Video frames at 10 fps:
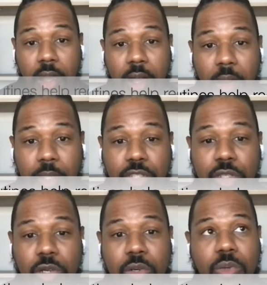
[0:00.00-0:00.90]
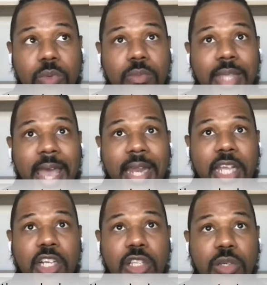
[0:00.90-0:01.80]
And so that
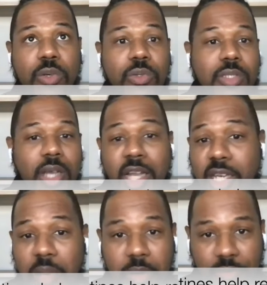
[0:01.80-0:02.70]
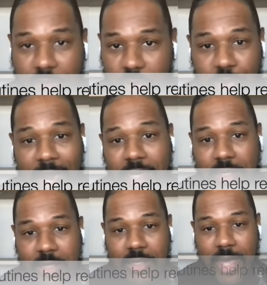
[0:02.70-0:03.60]
includes a number of different
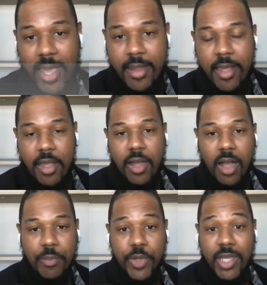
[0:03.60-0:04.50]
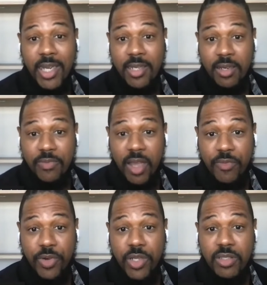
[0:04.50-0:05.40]
practices that you can identify
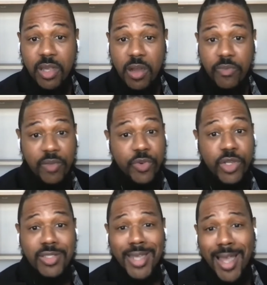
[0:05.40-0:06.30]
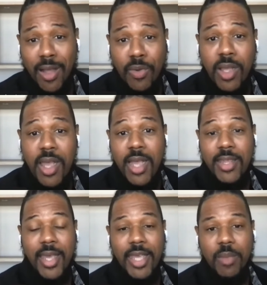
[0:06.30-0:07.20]
for yourself and for your child
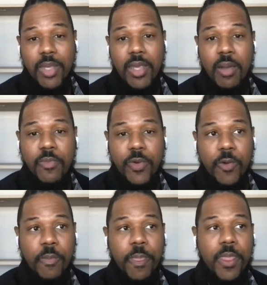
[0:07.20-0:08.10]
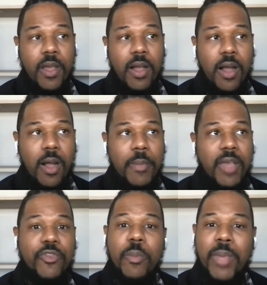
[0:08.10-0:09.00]
that can be helpful.
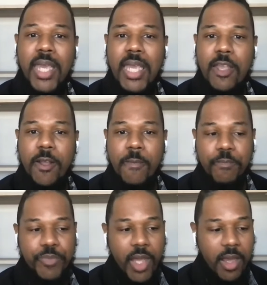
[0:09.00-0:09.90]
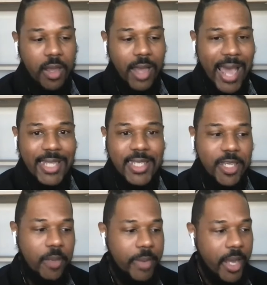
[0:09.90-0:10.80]
And for me, the
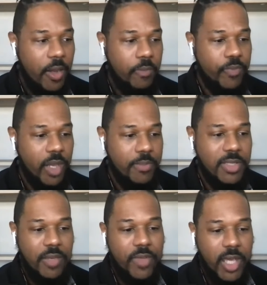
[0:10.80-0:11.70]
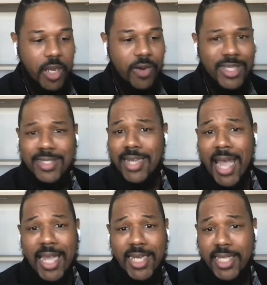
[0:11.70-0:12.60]
idea about self-care is
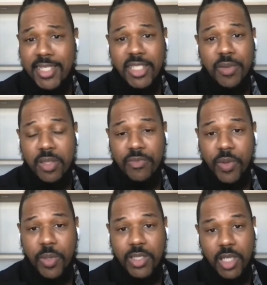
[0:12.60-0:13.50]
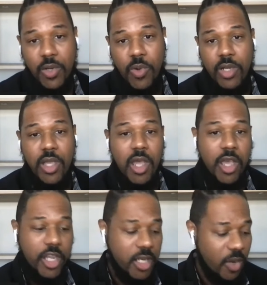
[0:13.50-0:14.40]
not necessarily focused in on,
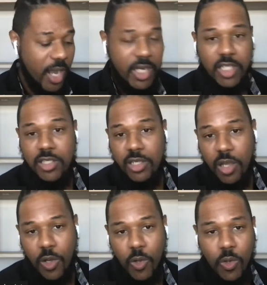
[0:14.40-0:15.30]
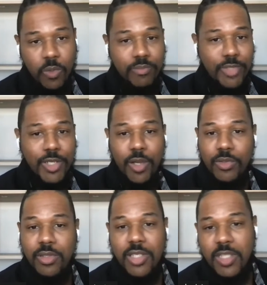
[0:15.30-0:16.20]
I need to go,
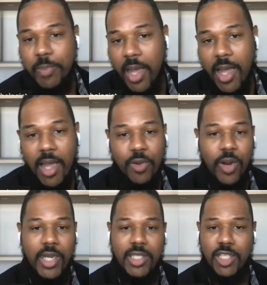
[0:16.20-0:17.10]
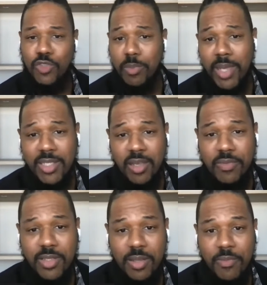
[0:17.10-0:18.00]
to the spa, or I need to treat
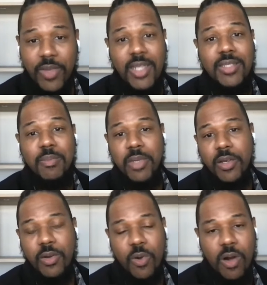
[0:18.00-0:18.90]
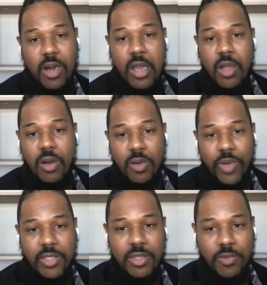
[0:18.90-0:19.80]
myself to some fancy meal or a
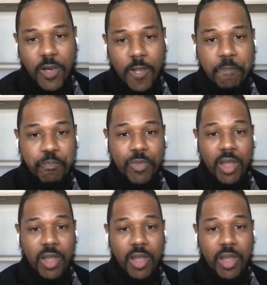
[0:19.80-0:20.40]
restaurant.